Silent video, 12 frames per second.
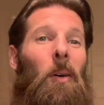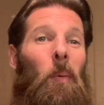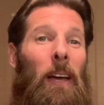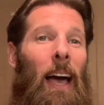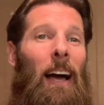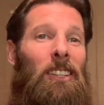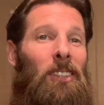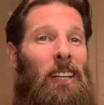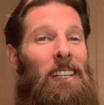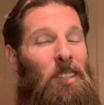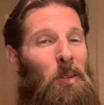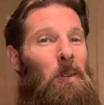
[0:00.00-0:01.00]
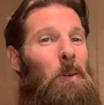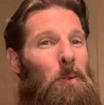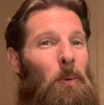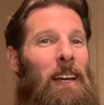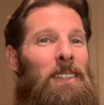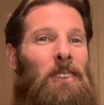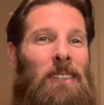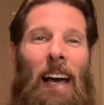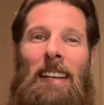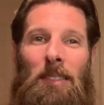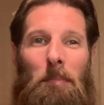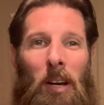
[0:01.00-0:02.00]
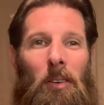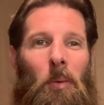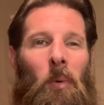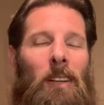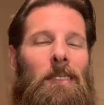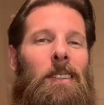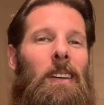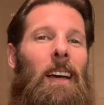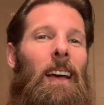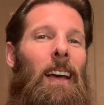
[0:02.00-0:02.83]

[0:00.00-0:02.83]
We actually do use razors as bearded ones.